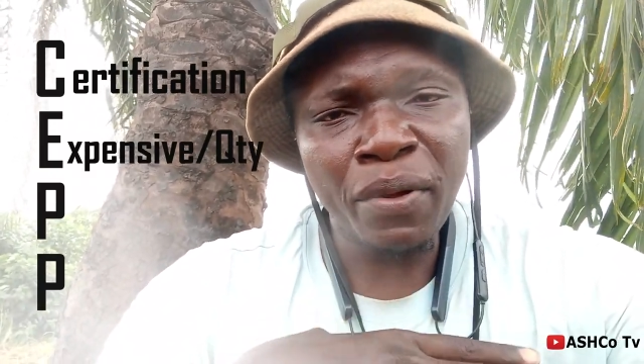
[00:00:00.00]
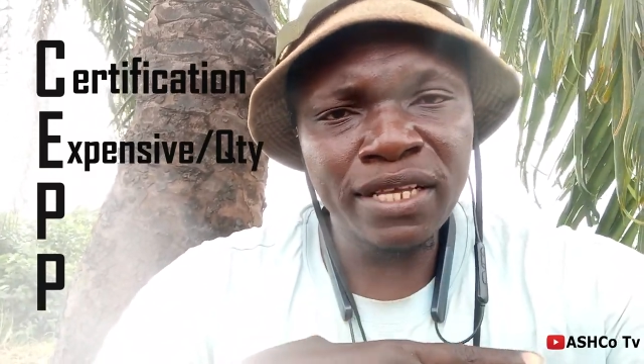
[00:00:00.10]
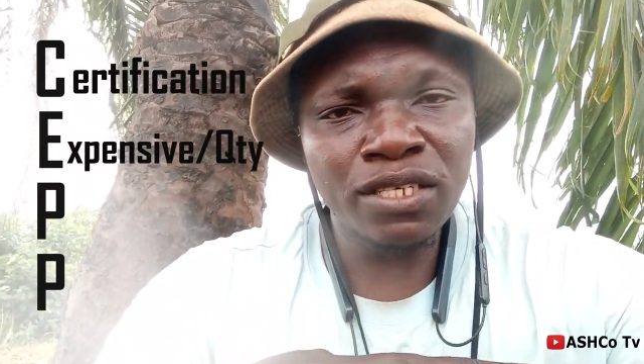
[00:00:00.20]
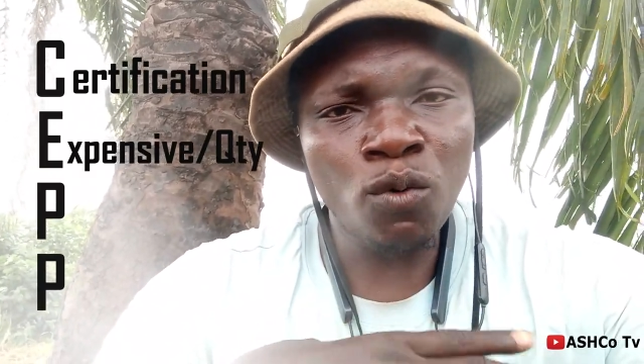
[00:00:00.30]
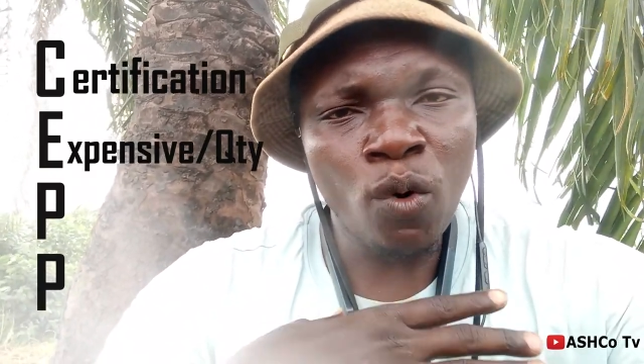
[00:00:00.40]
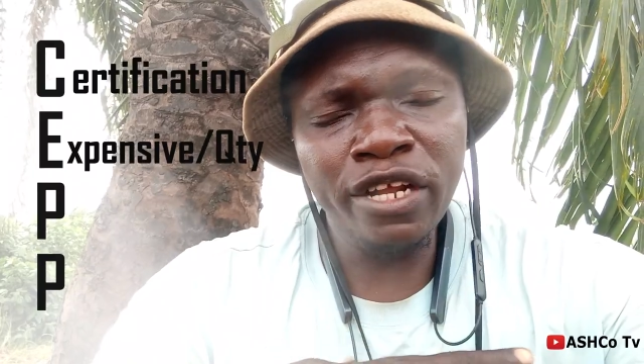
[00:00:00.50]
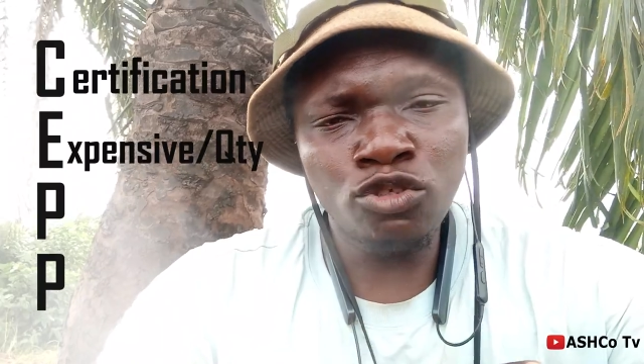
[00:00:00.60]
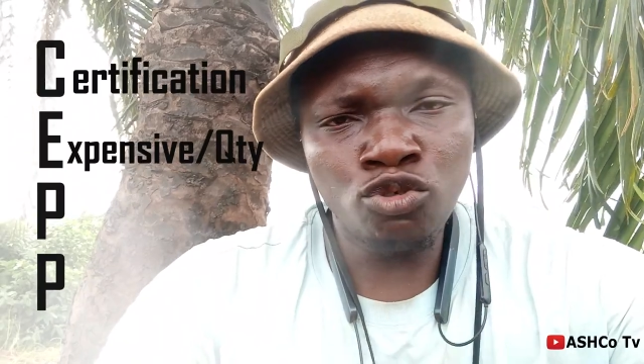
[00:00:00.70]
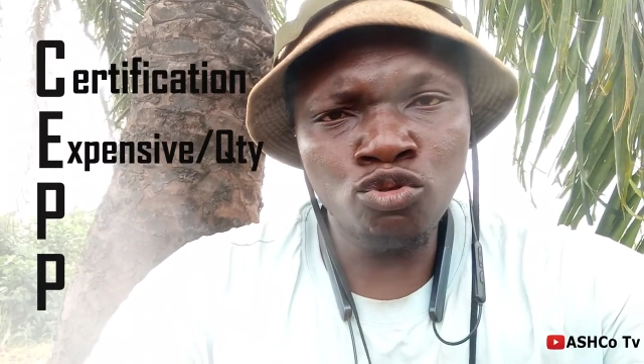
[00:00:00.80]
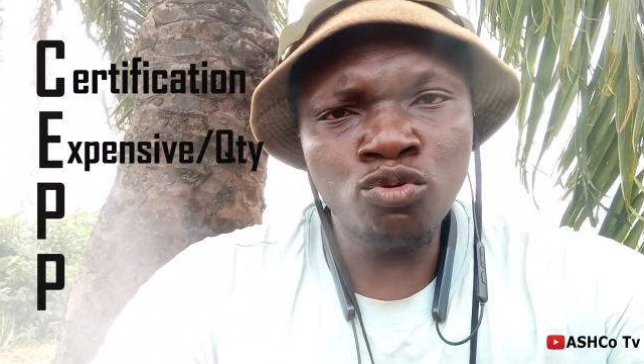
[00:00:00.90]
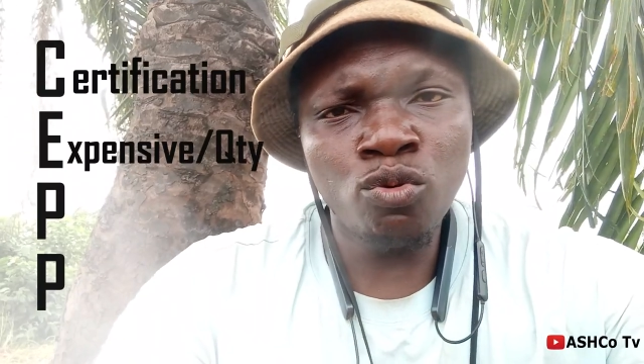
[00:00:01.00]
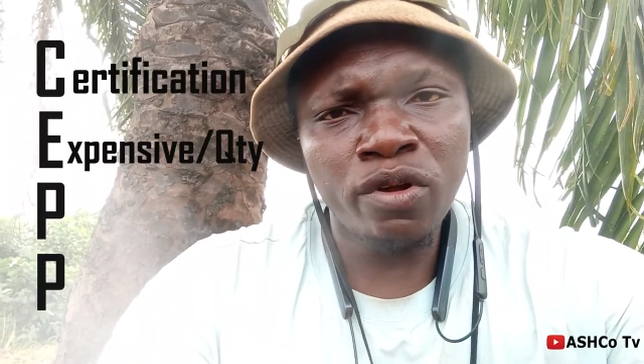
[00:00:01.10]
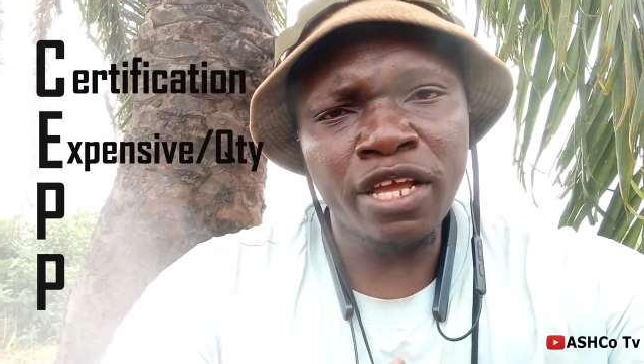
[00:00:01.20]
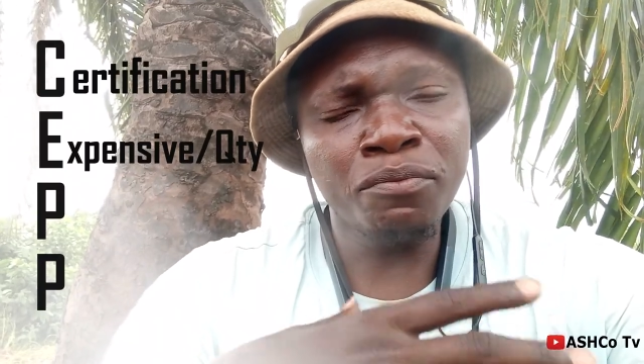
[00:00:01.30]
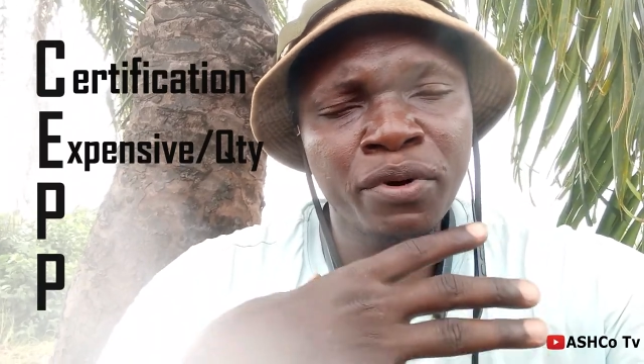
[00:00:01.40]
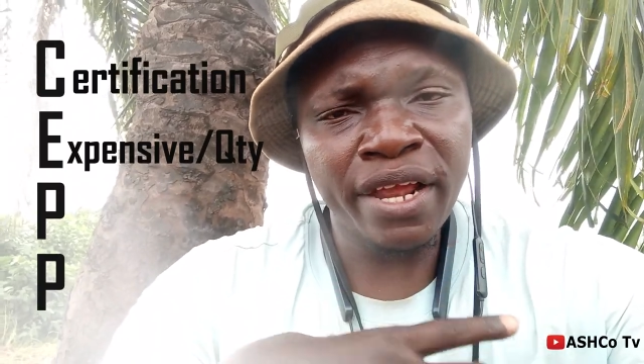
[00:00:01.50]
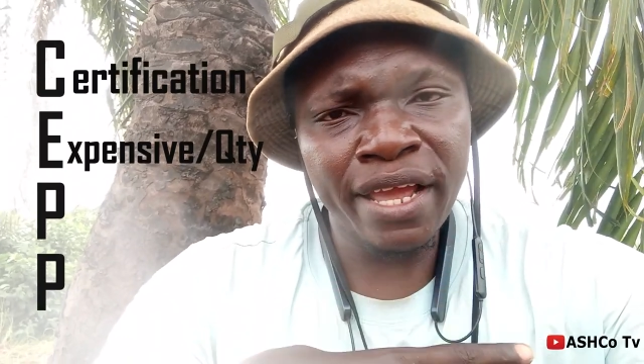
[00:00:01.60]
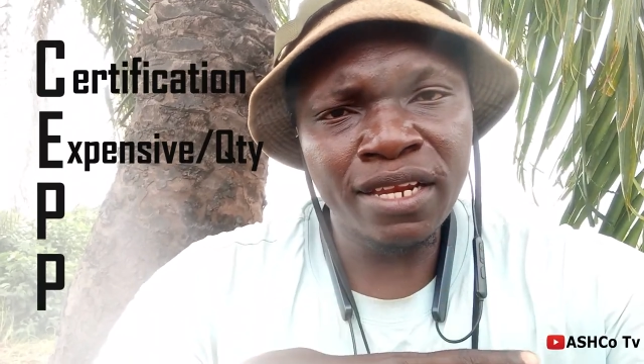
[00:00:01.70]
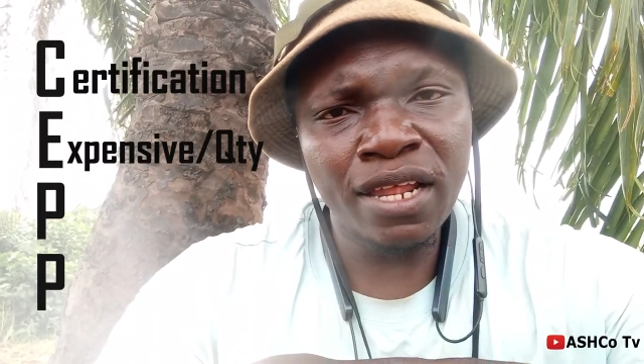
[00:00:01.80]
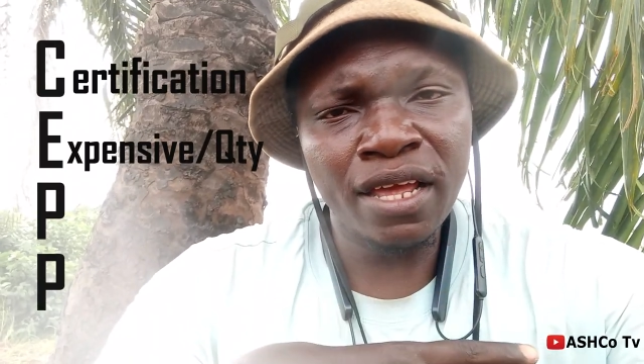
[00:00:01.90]
person went through in
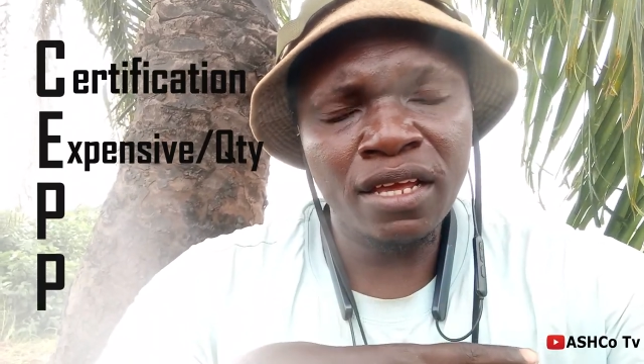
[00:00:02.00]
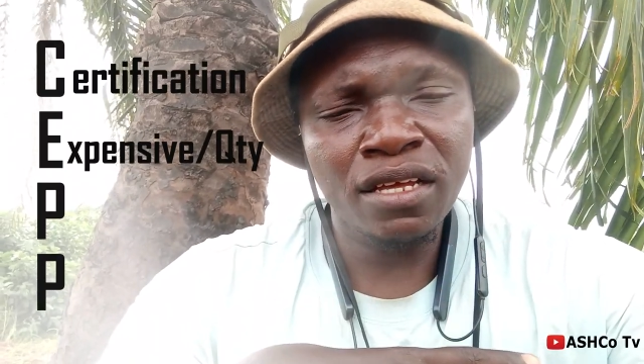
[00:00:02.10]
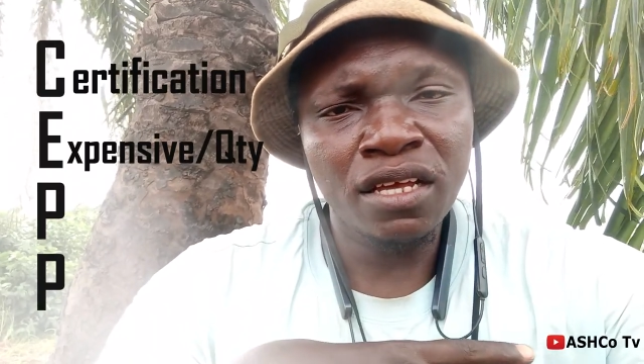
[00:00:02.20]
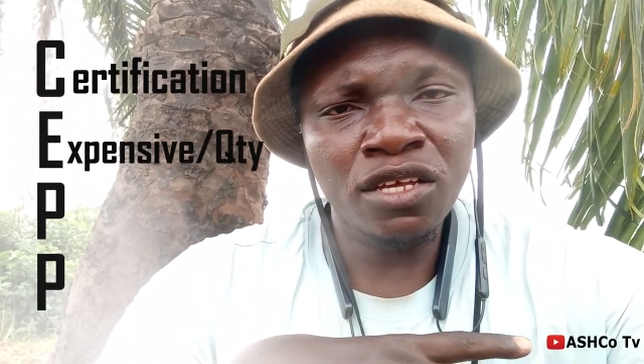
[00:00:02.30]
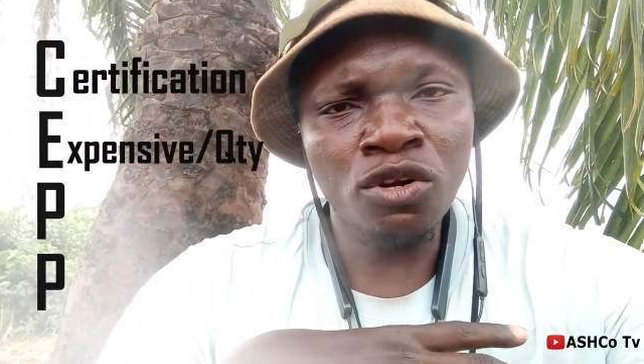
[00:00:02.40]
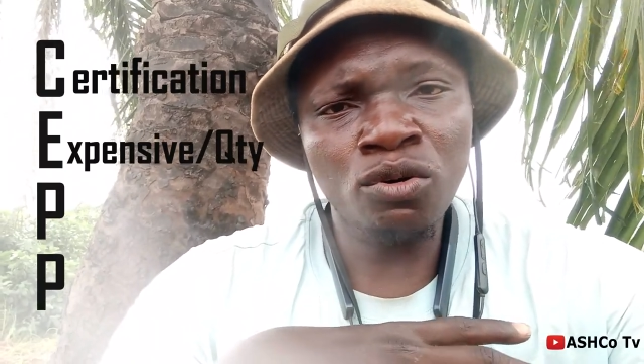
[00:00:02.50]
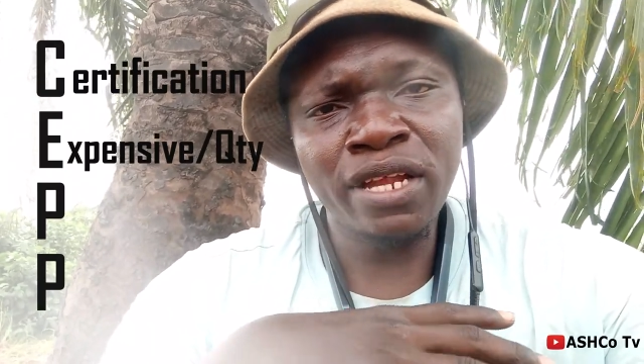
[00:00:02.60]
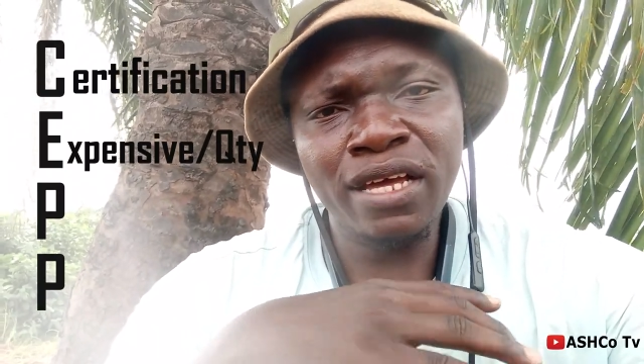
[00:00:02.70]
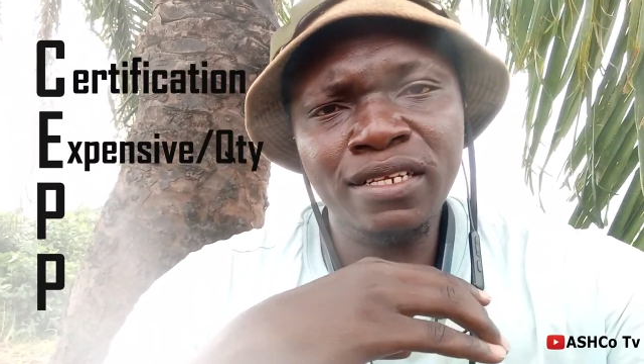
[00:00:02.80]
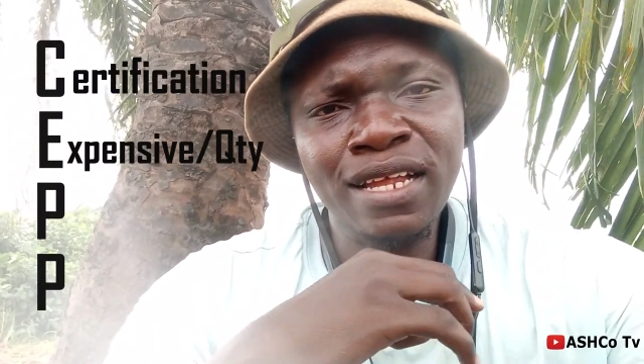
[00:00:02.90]
bringing the you know the,